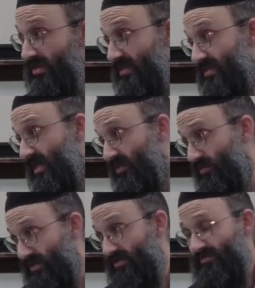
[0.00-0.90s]
the second
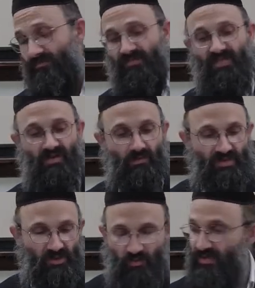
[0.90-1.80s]
reason,
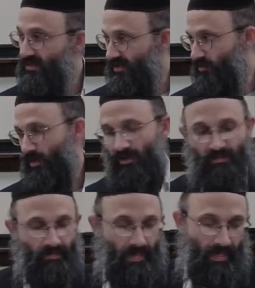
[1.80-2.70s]
which is the reason of the Gemara.
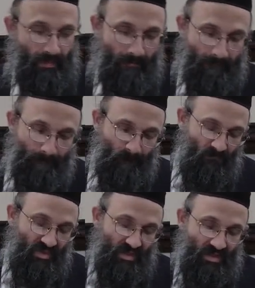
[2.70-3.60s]

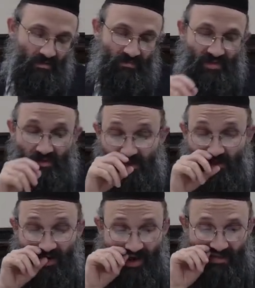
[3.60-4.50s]
But then the
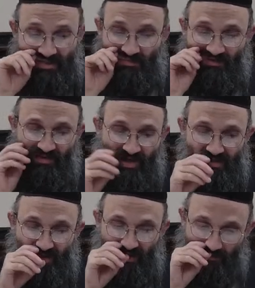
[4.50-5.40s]
Zohar adds something
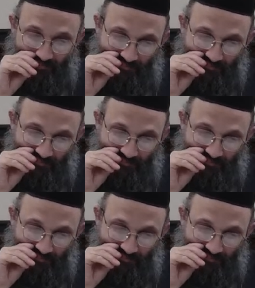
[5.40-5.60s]
fascinating.